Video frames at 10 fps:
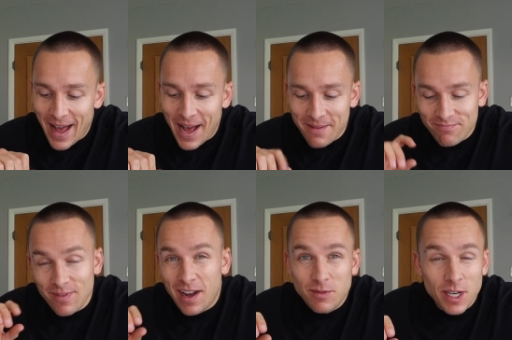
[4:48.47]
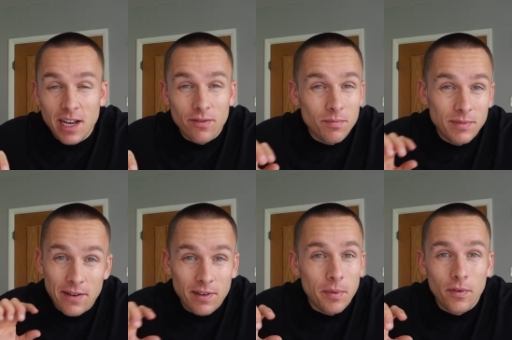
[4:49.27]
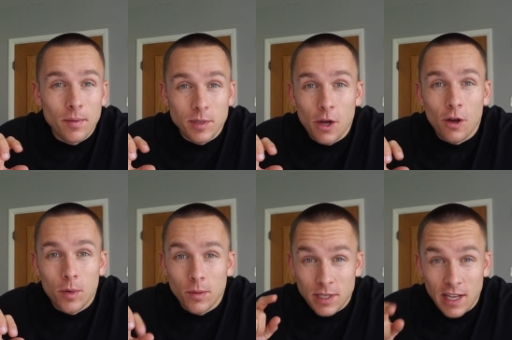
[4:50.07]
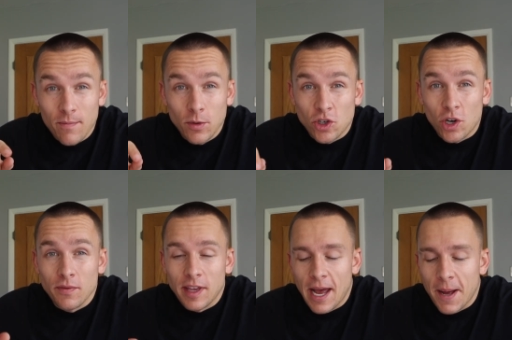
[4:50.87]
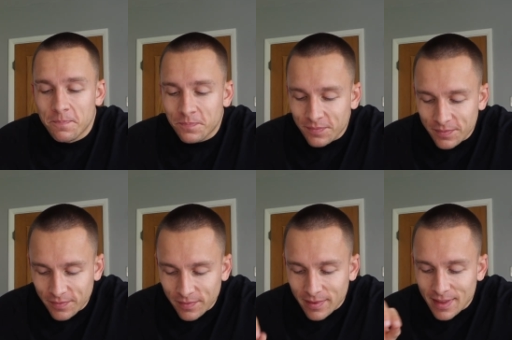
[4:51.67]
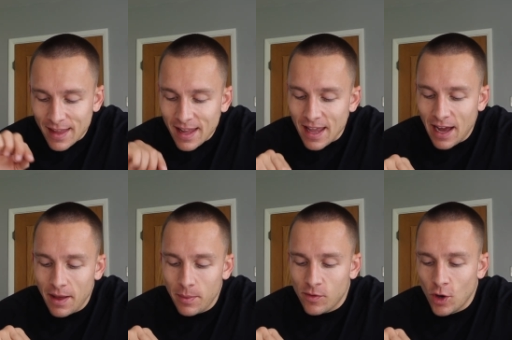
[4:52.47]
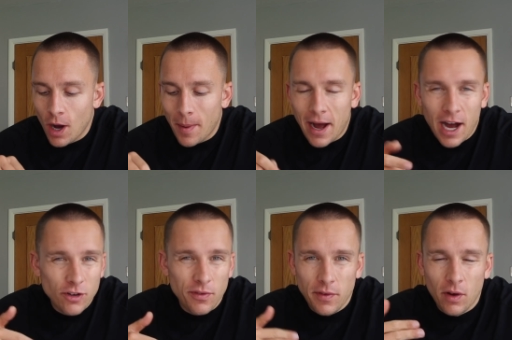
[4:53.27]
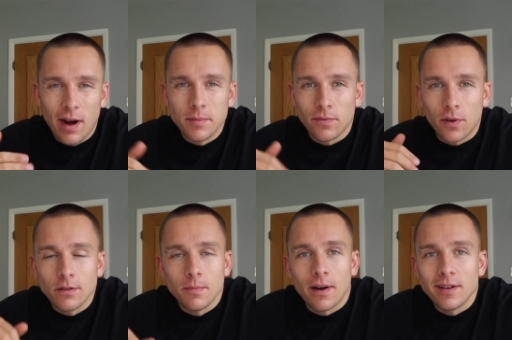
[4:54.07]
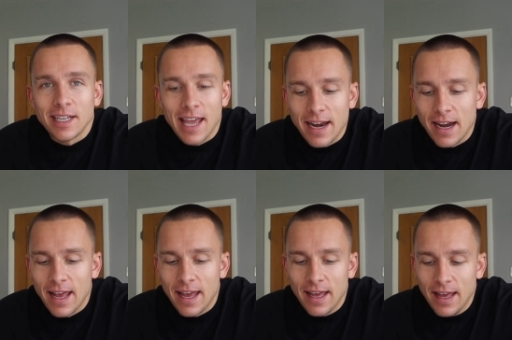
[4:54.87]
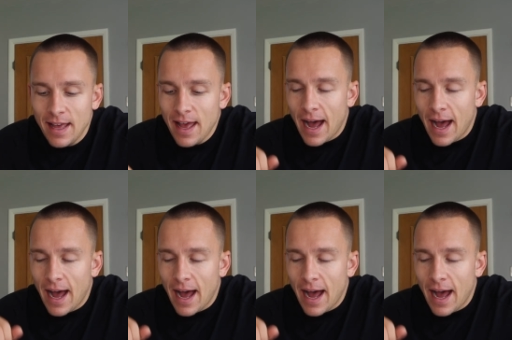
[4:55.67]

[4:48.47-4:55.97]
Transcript: Um, I absolutely love them. Definitely prefer them to Cocoa Pops, so give them a try if you can. And then we've got about 150 grams of frozen berries again in here.